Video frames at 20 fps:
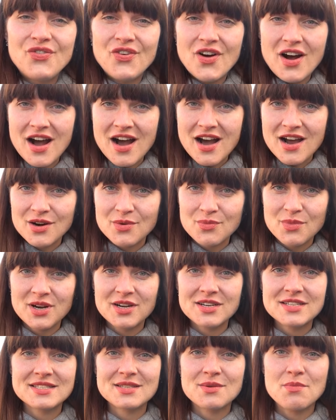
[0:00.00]

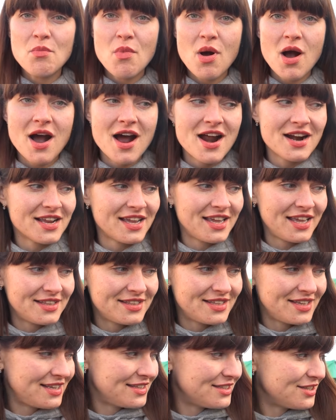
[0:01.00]
Farmers Market
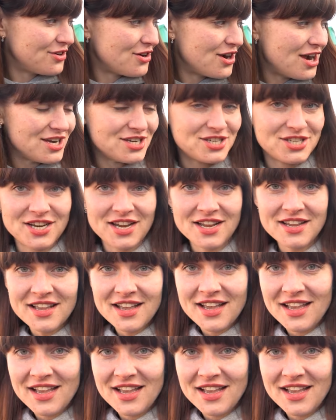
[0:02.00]
in Russia.